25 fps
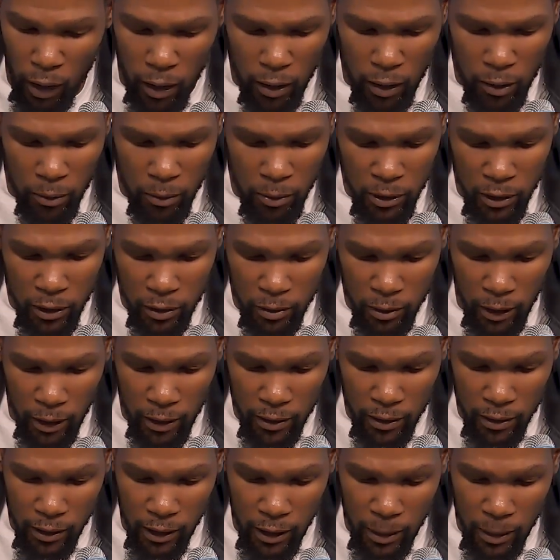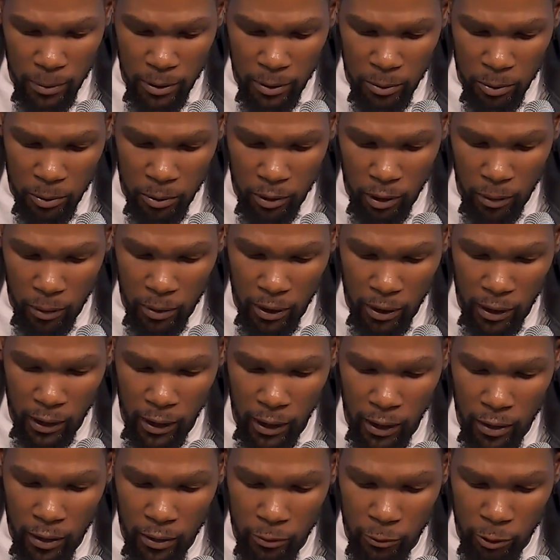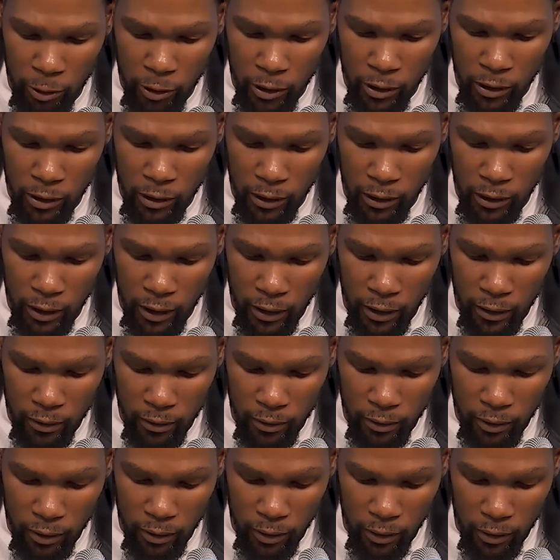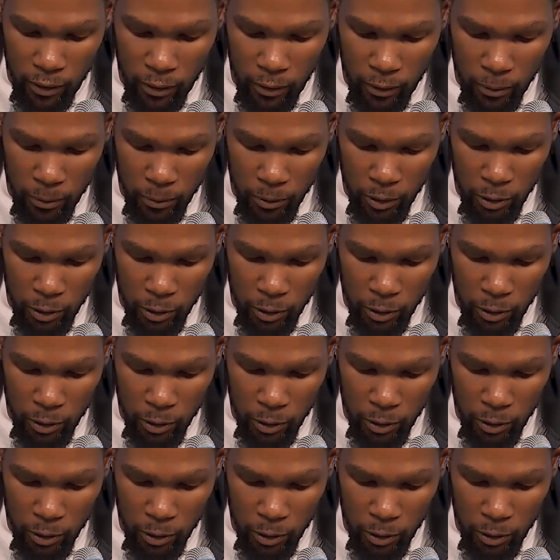We just got stops and was able to get out and run and not,